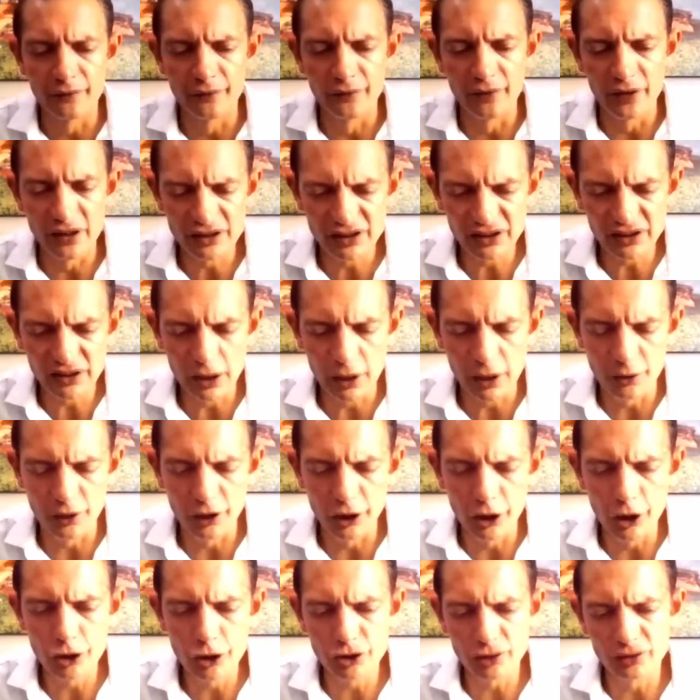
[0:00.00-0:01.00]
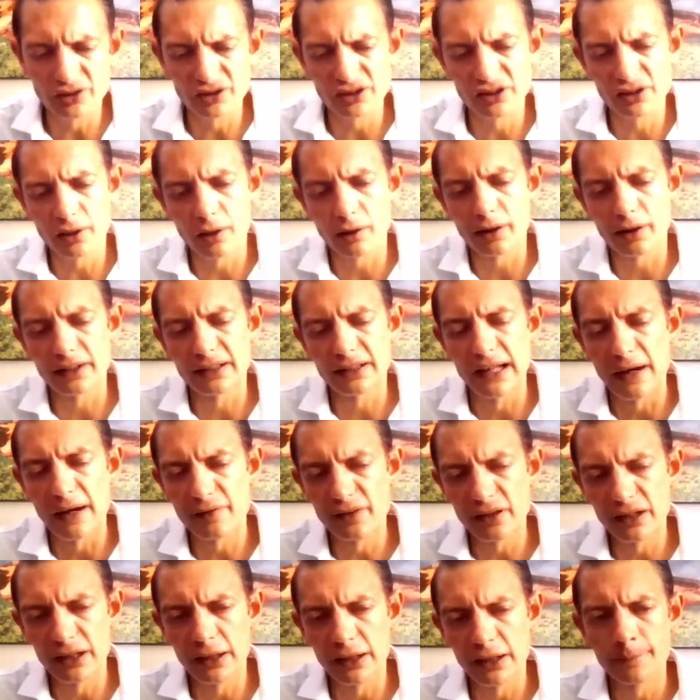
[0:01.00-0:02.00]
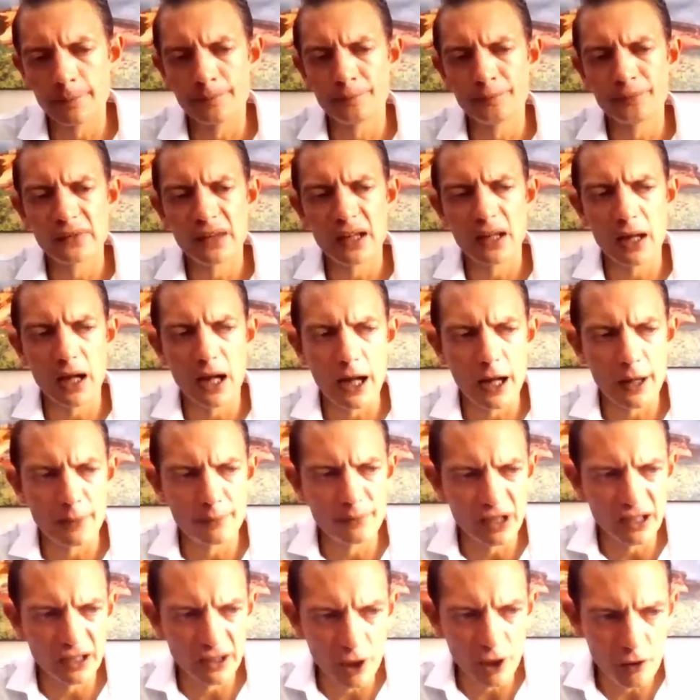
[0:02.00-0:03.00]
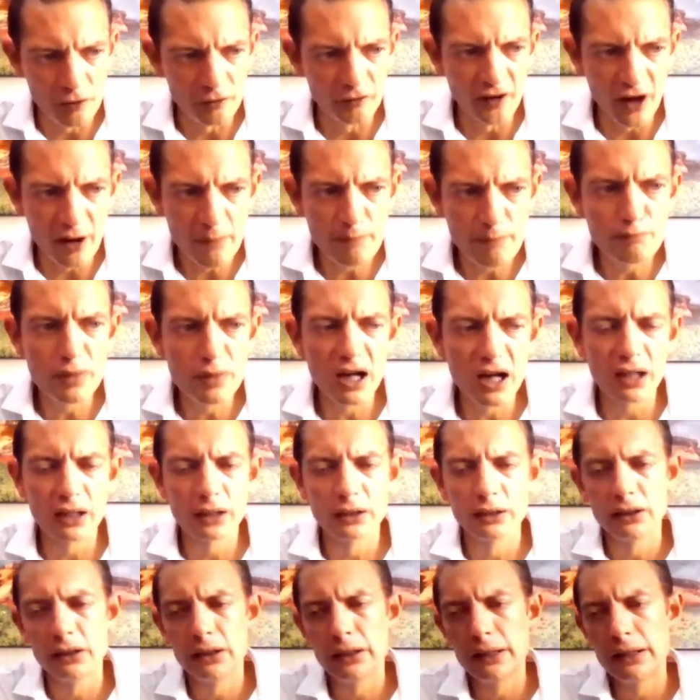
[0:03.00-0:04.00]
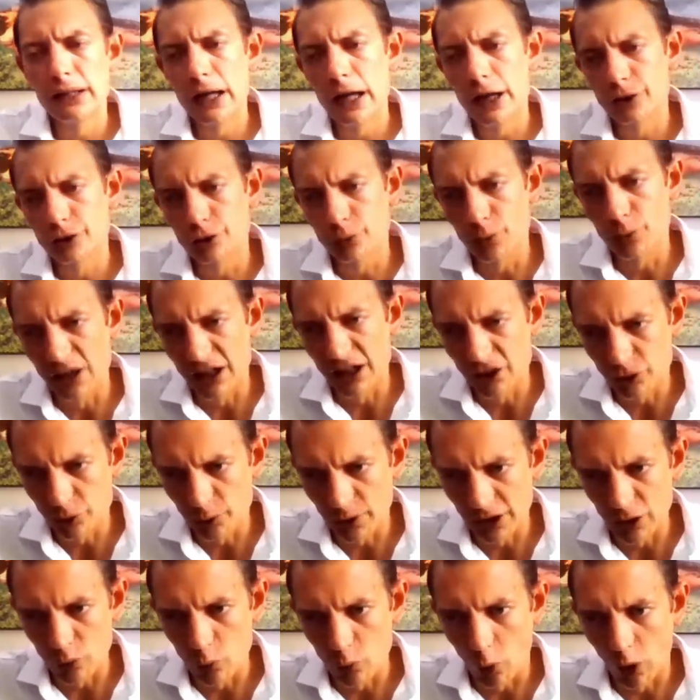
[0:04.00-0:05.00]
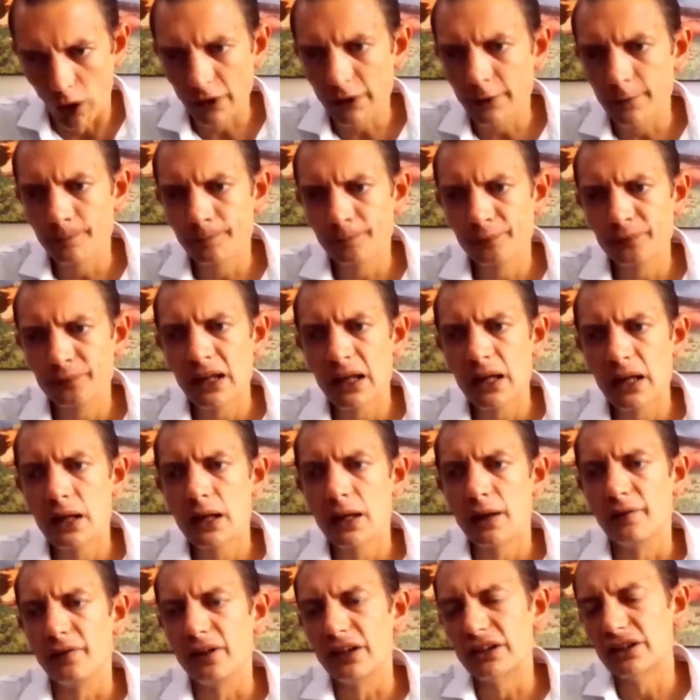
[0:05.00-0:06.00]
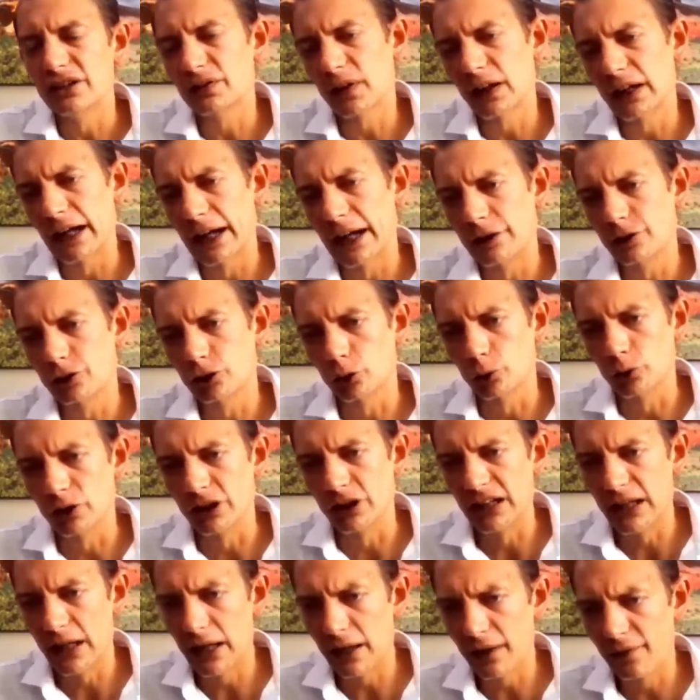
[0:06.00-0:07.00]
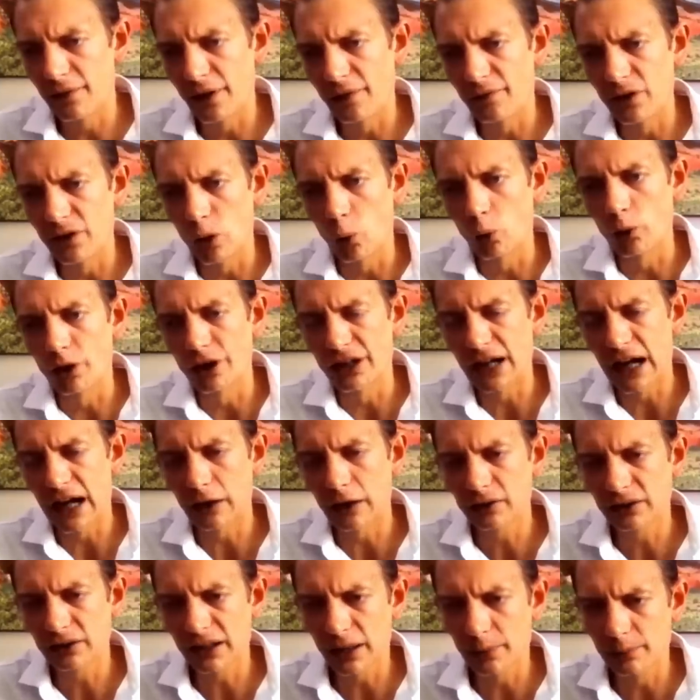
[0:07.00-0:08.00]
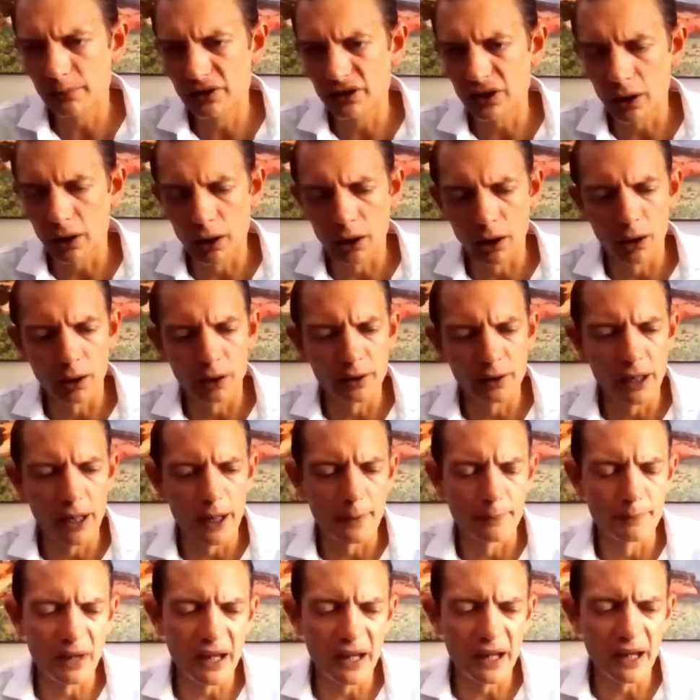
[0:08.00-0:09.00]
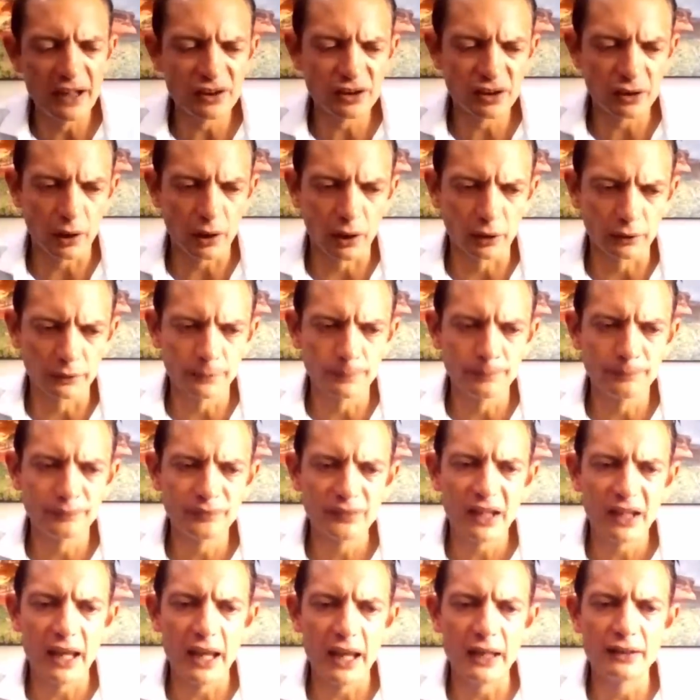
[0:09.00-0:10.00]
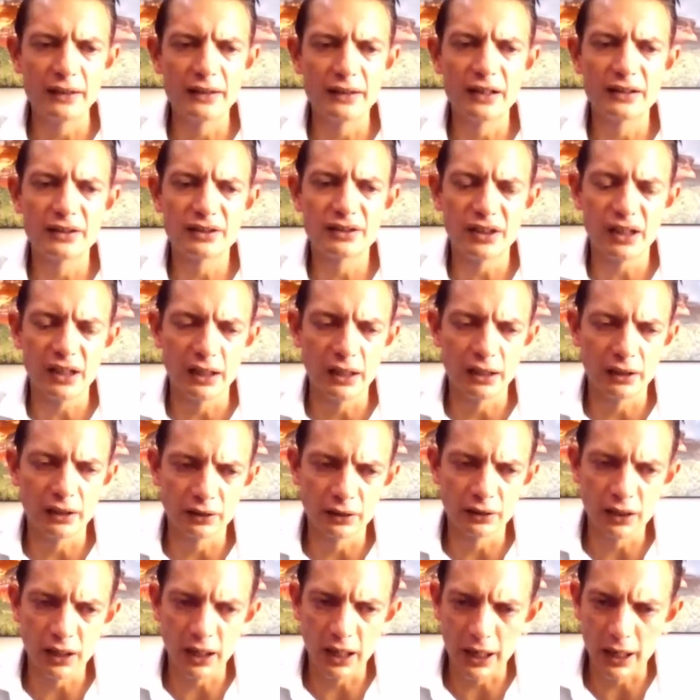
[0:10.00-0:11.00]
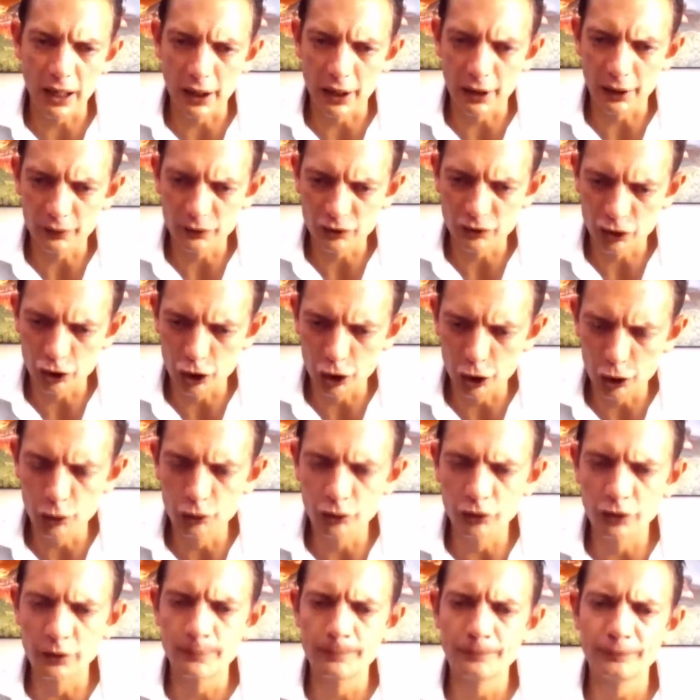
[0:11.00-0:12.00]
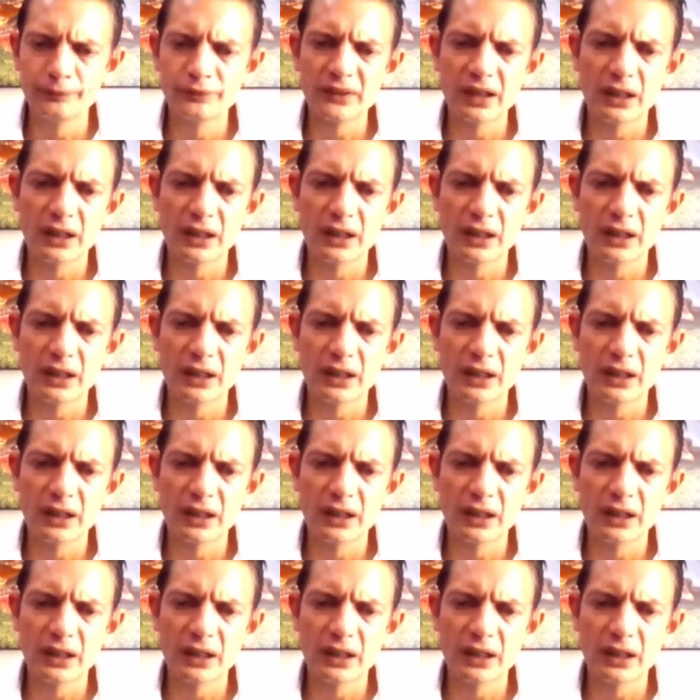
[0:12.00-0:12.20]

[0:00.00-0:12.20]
this coalition started governing in November 2021. This financial year that the audit outcomes are based on ended in June